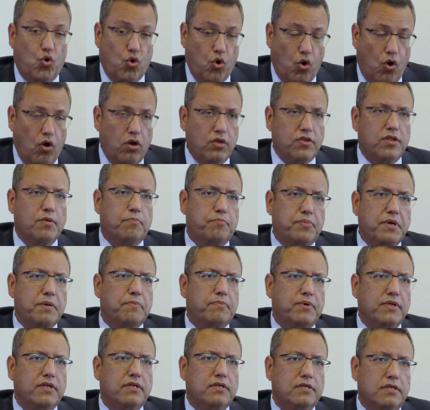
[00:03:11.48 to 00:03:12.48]
call the
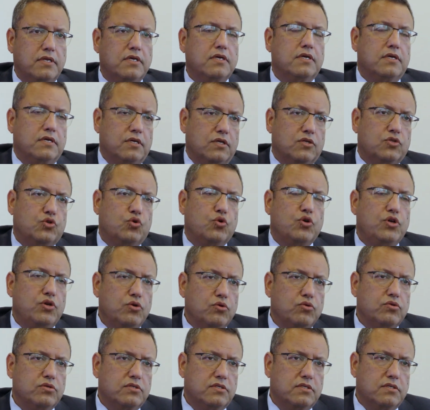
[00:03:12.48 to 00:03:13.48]
people to
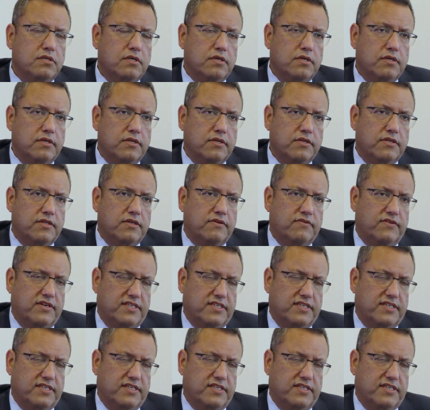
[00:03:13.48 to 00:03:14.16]
use the